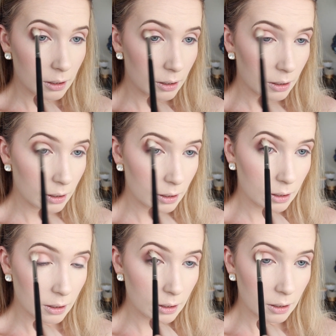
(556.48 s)

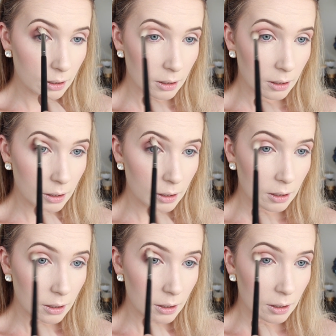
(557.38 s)

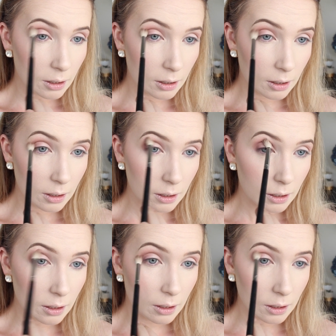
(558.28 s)

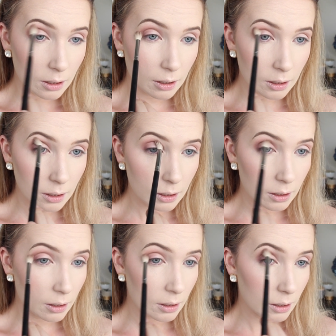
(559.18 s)

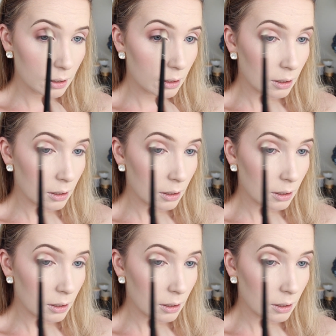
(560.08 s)
Nothing is said.